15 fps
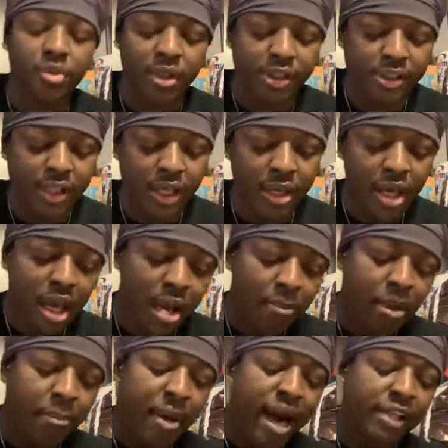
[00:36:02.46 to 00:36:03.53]
you understand?
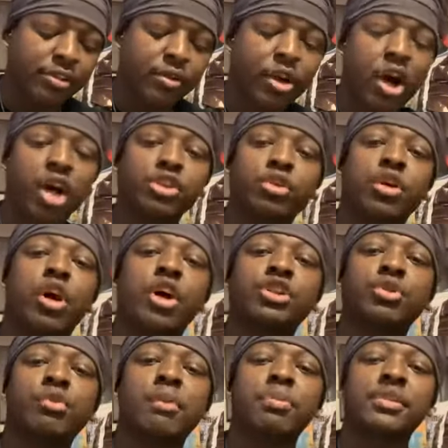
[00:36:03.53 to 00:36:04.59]
But Bozrah also,
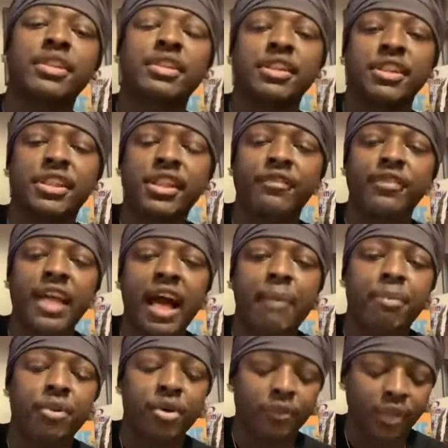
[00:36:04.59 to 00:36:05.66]
also represents the chief
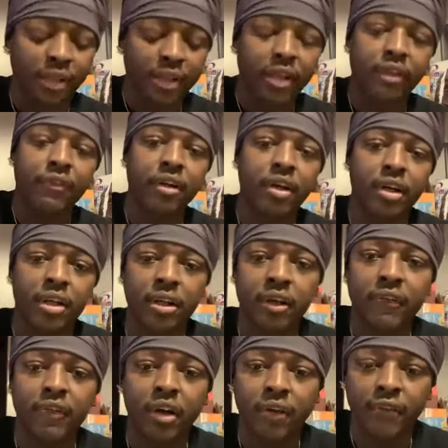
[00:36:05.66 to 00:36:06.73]
capital of the land of, uh,
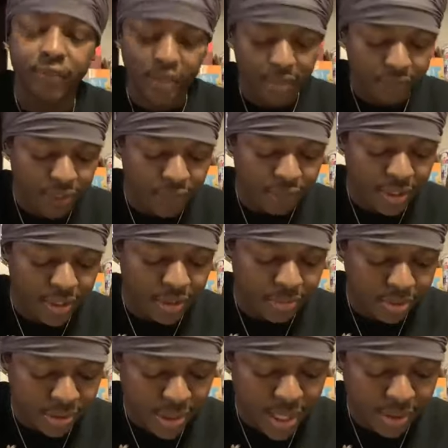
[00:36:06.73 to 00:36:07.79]
of, of, of Edom,
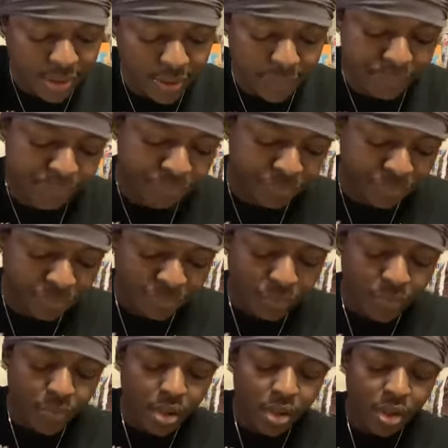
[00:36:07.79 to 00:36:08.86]
Salakia.
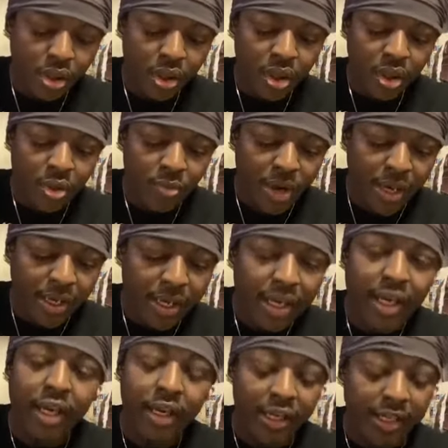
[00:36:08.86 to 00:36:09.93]
Right?
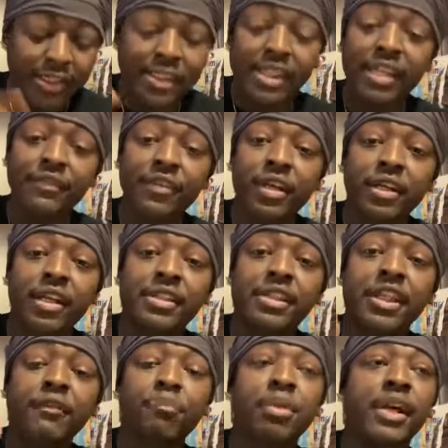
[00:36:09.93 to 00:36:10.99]
And the chief the
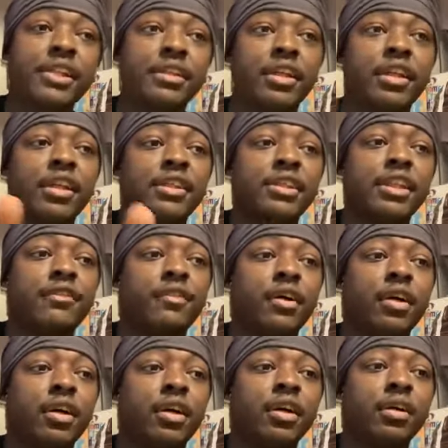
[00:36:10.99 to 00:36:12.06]
chief place and the chief
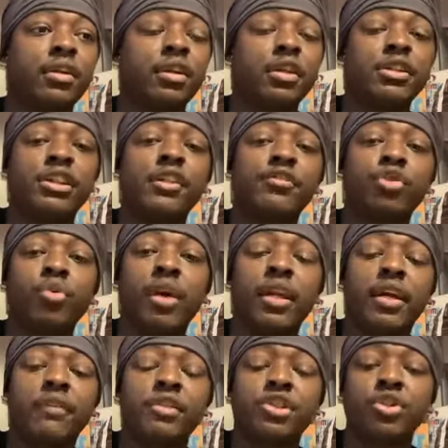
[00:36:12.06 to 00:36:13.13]
uh the chief
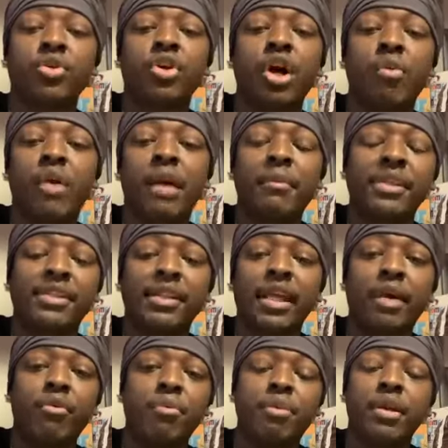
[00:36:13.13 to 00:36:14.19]
dwelling of the so-called white man
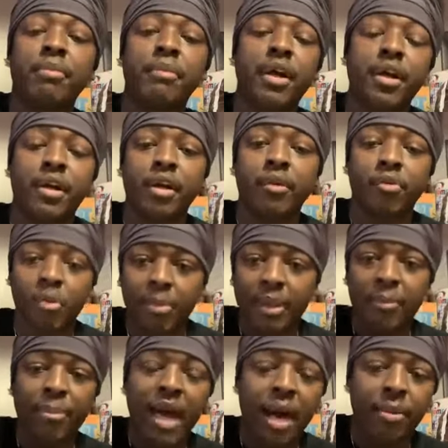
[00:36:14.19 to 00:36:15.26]
today would be America, would
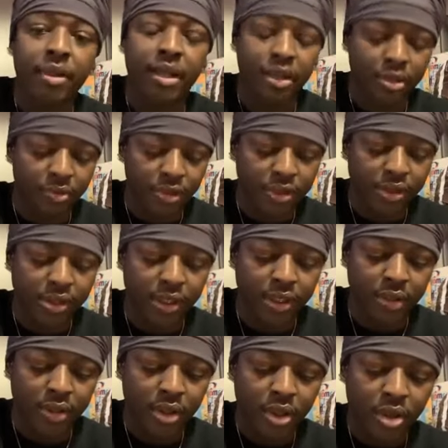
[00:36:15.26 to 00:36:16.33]
be Babylon, you
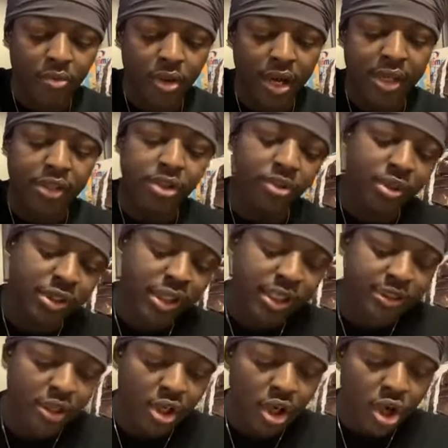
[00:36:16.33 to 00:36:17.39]
understand? Right? So it
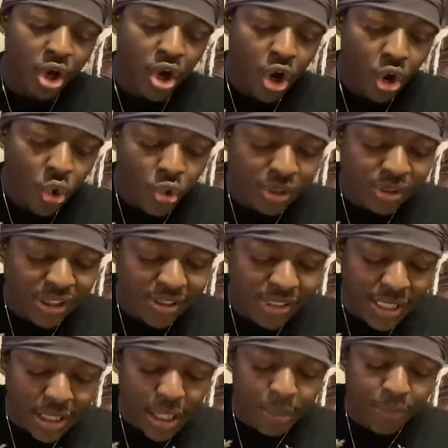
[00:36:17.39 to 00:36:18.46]
says, Who is this
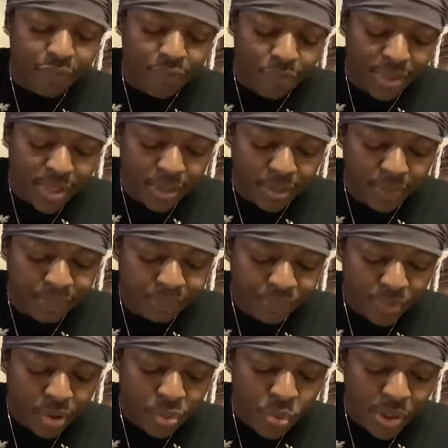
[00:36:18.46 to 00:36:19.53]
that coming from Edom
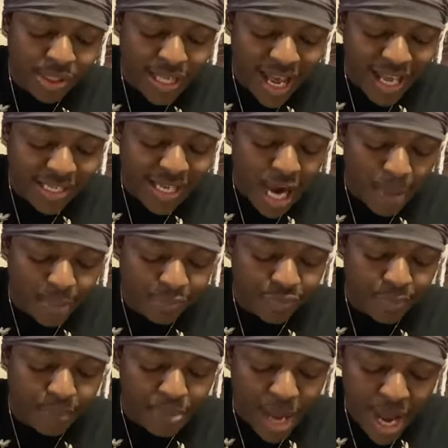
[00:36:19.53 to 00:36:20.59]
with dyed garments
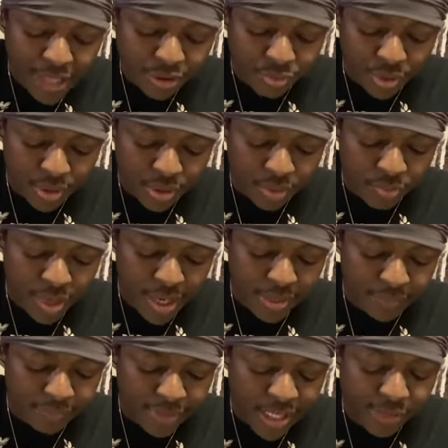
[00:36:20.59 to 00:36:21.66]
from Bozrah,
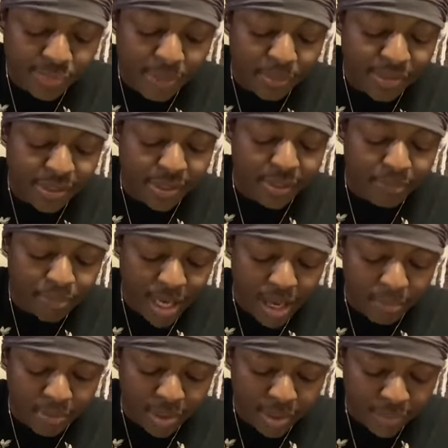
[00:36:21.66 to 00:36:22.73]
right? And that's representing
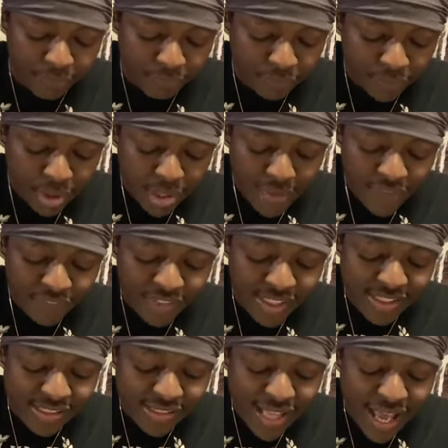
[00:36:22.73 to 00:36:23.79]
Babylon.
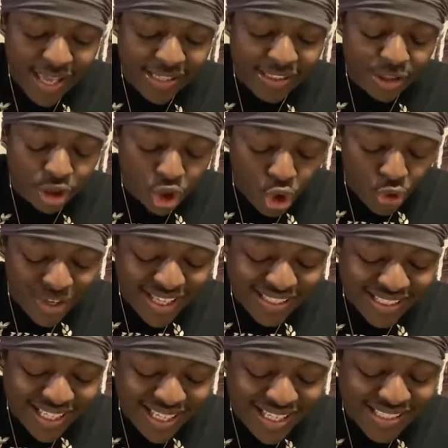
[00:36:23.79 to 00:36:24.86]
This that is
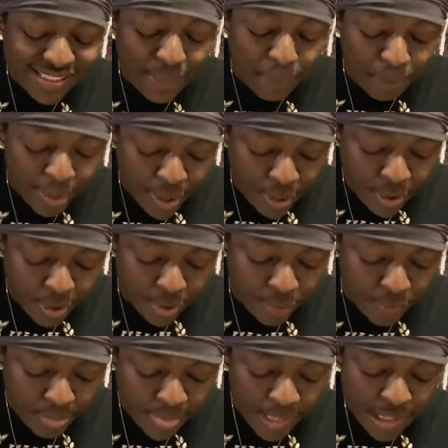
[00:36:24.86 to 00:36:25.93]
glorious in his
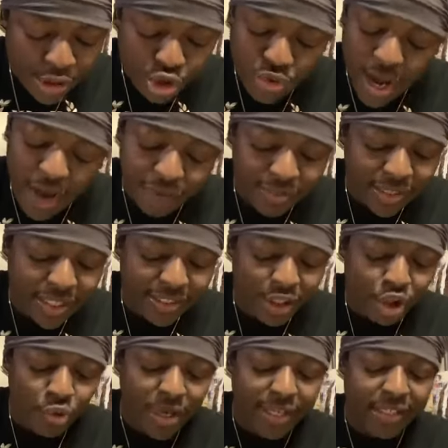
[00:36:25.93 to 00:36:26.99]
apparel, traveling in
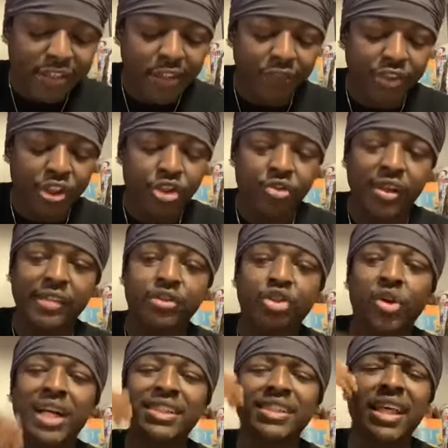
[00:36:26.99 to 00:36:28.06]
the greatness of his strength.
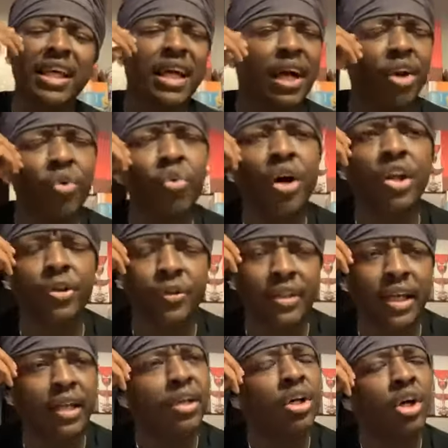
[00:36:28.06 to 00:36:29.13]
So Isaiah kind of
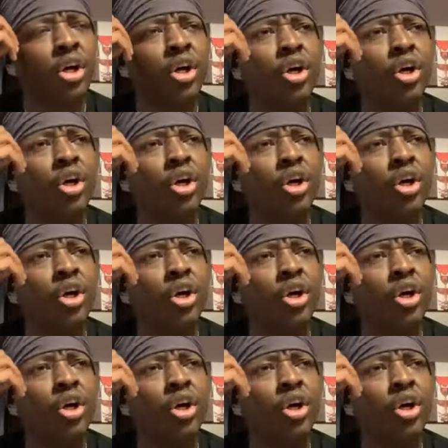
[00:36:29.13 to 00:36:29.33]
wondering, like,